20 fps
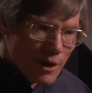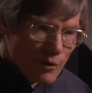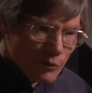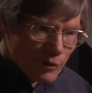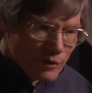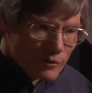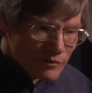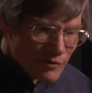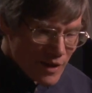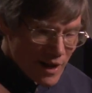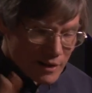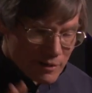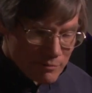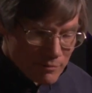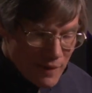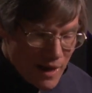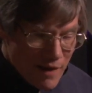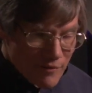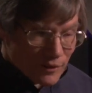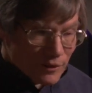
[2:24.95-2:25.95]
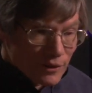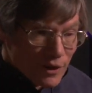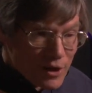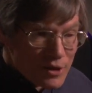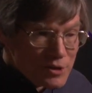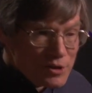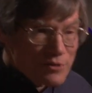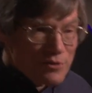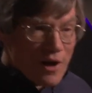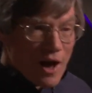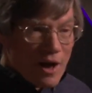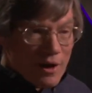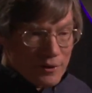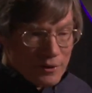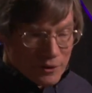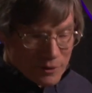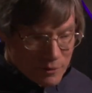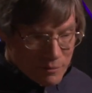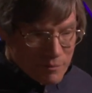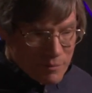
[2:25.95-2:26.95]
will in fact have a larger
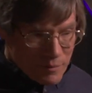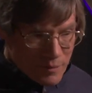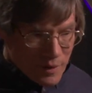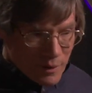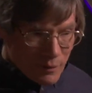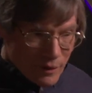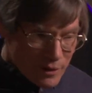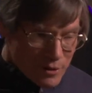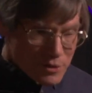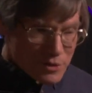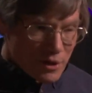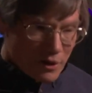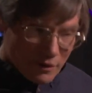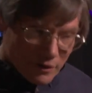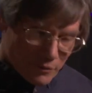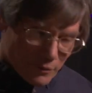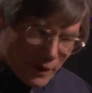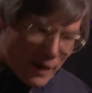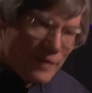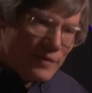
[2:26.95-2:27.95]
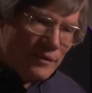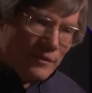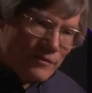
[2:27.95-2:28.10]
volume than what you started with.